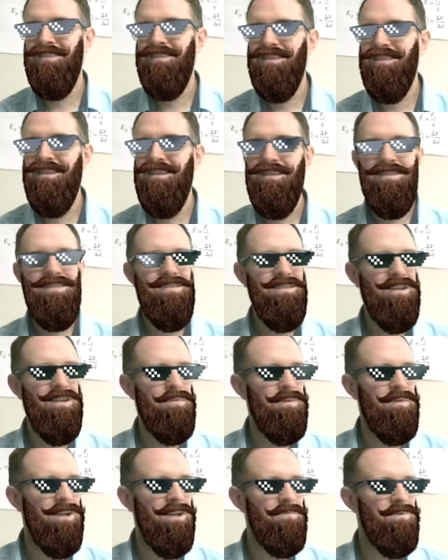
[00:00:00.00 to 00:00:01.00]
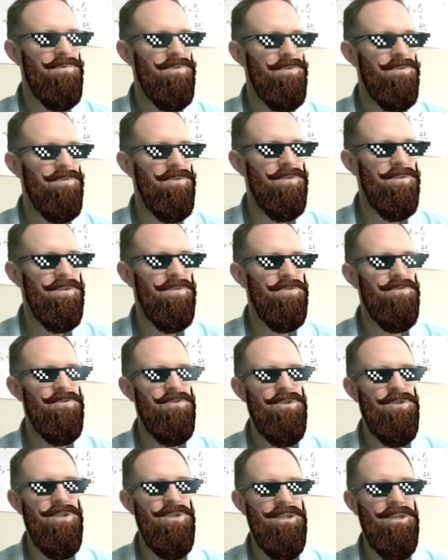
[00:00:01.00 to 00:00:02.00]
sorry about that, I'm just going to
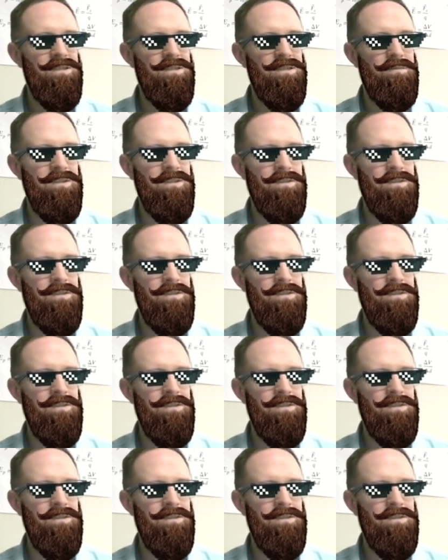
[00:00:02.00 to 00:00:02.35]
check something.